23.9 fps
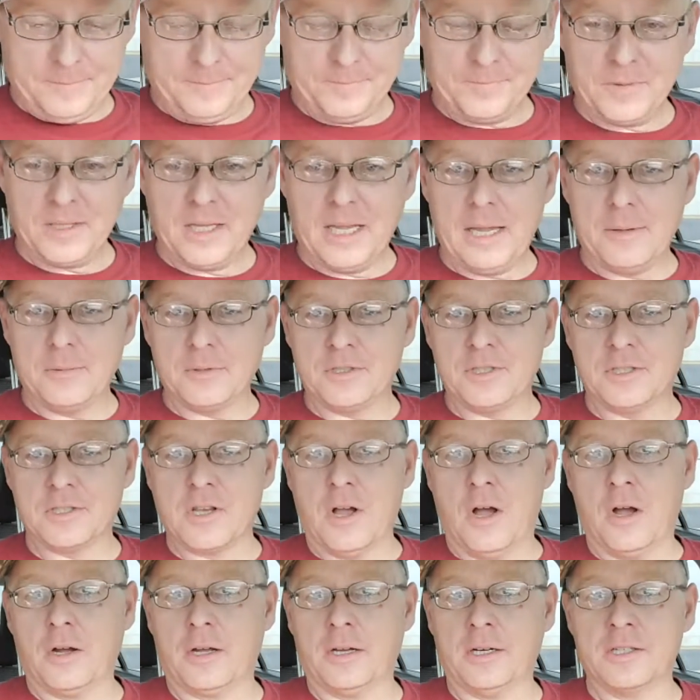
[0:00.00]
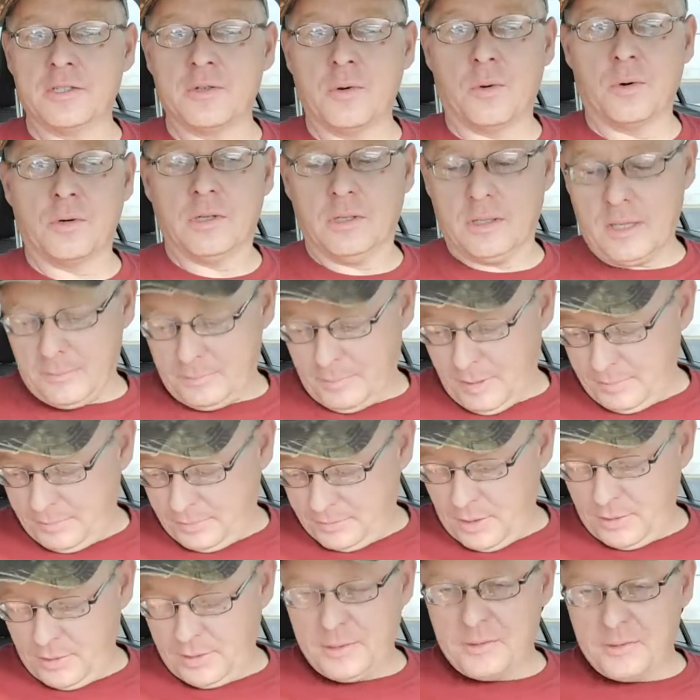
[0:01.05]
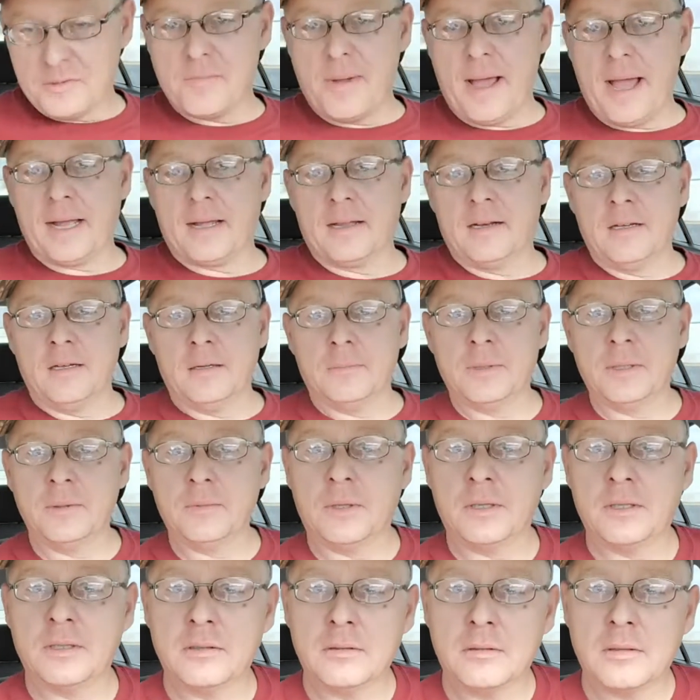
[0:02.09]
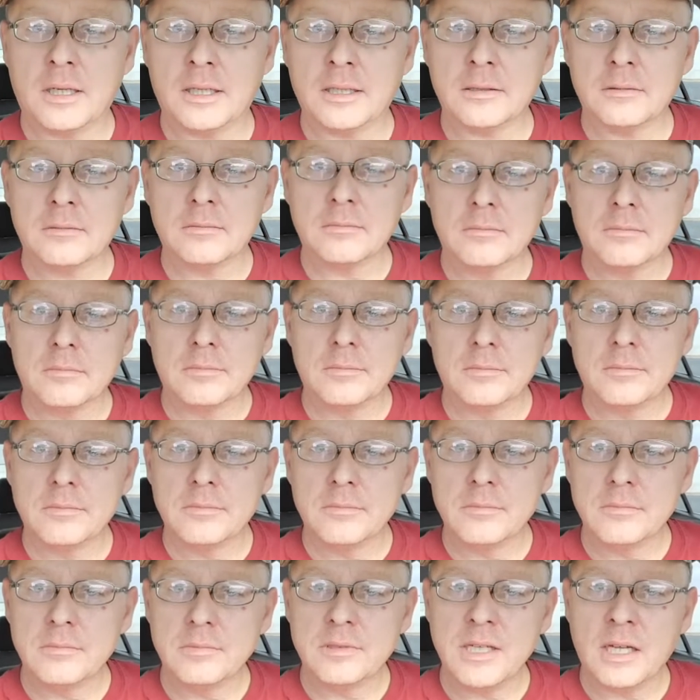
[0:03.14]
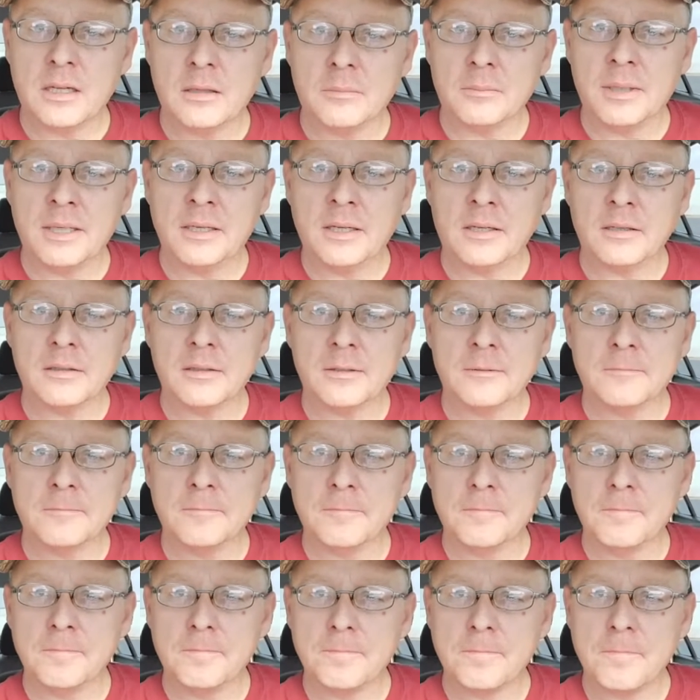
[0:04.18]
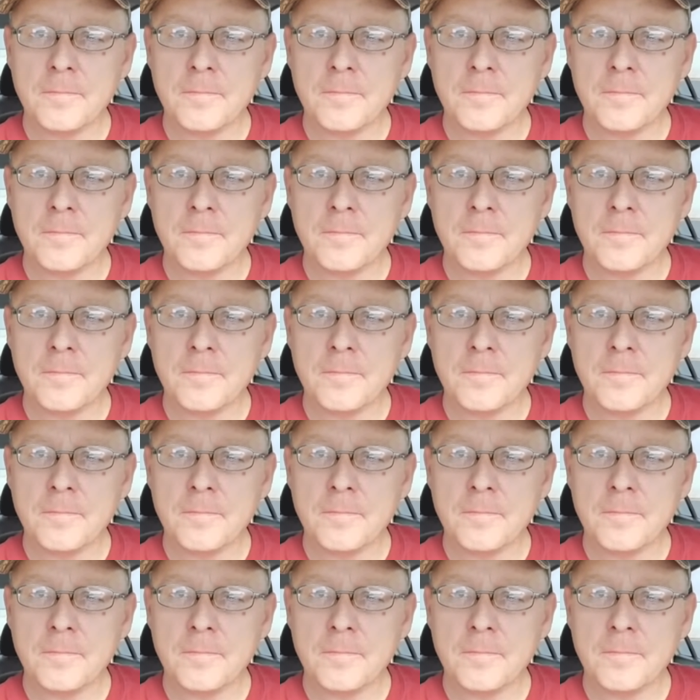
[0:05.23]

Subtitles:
He was just honking his horn to let people know he was backing up. He wasn't like telling me nothing.